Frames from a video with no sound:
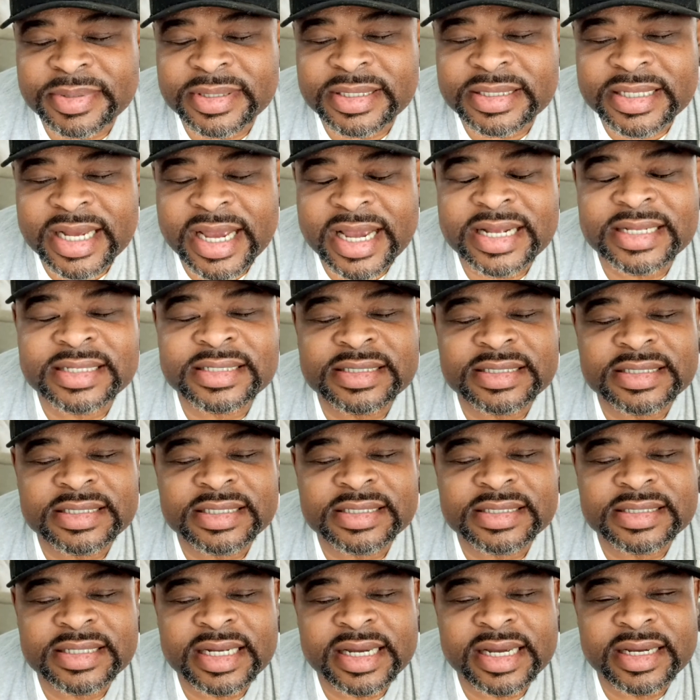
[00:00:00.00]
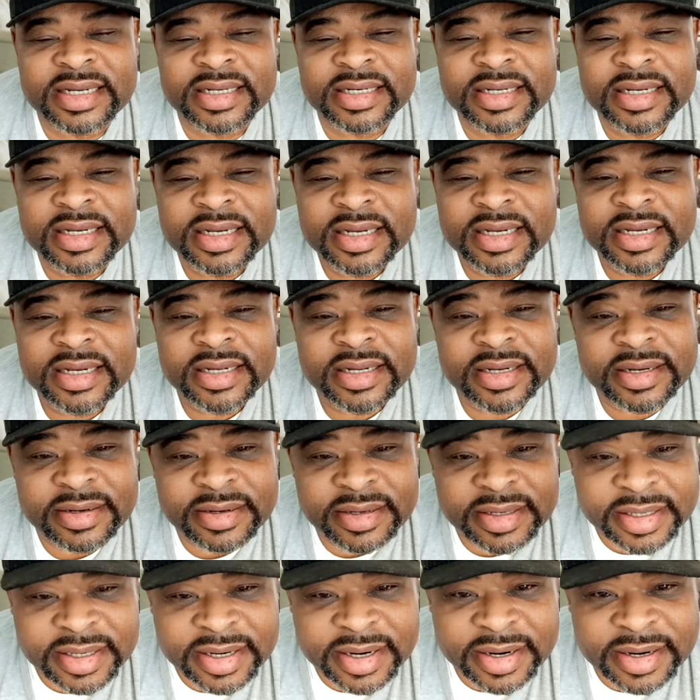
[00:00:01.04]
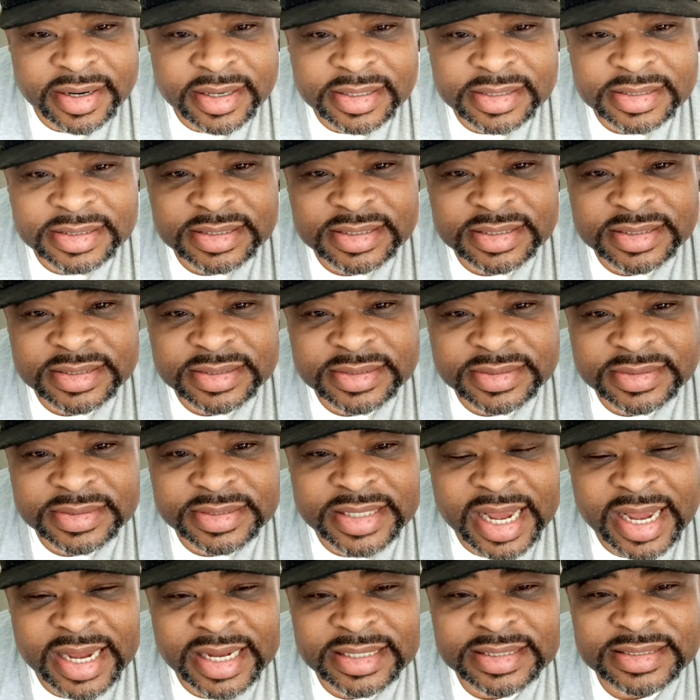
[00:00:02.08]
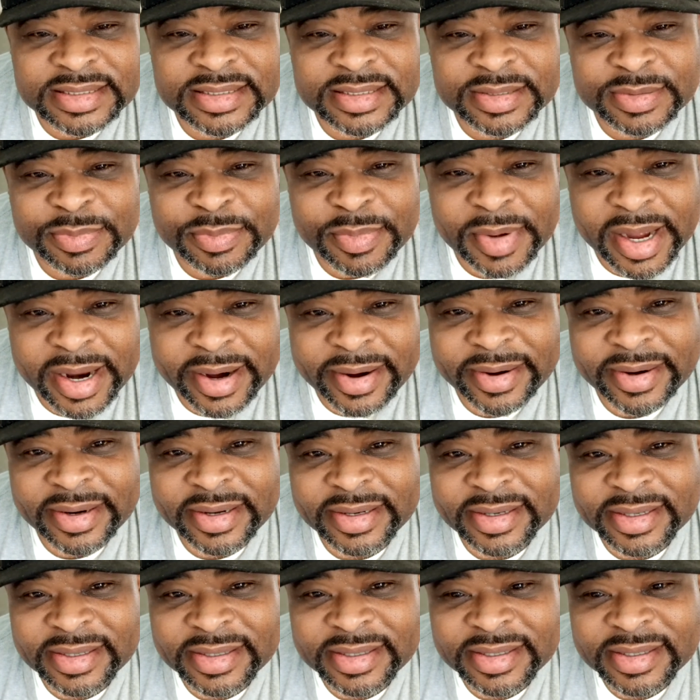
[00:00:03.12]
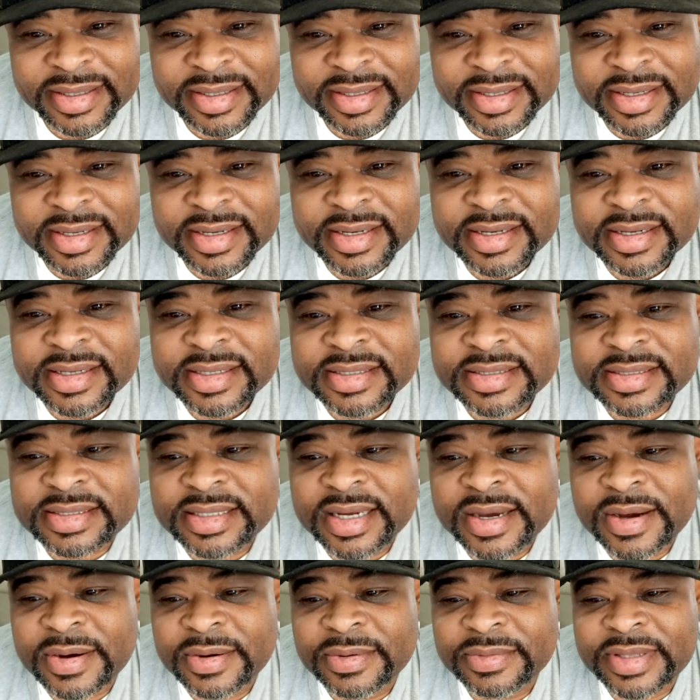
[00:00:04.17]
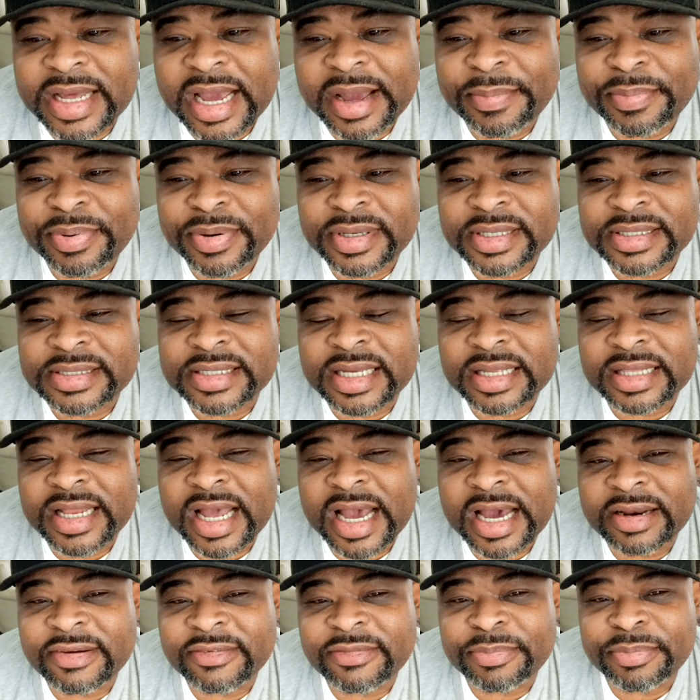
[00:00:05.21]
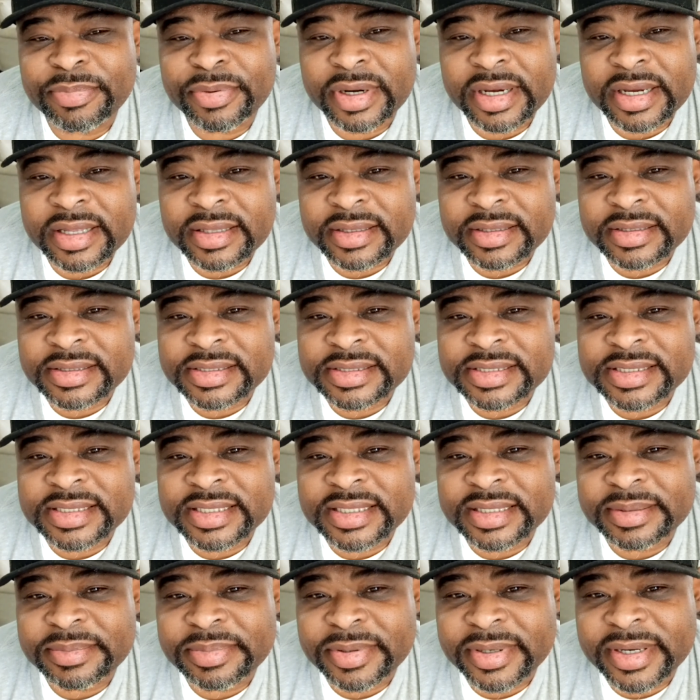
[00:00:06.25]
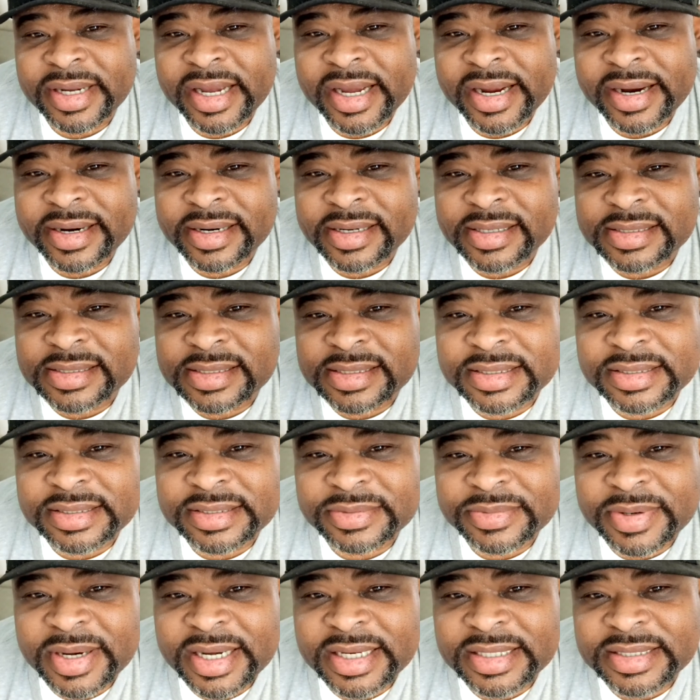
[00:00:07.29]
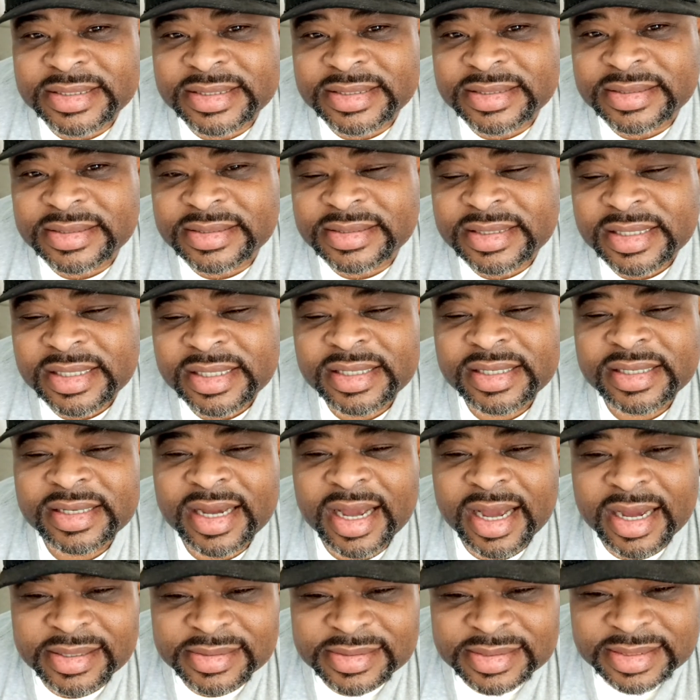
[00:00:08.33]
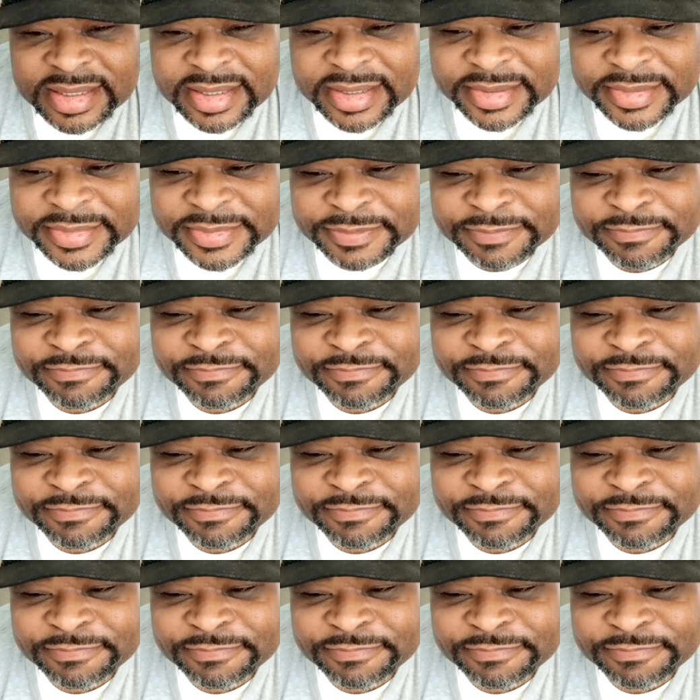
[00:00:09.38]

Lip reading: date to just date. You're encouraged to date to marry. So that puts a lot of brothers in a precarious situation. How so?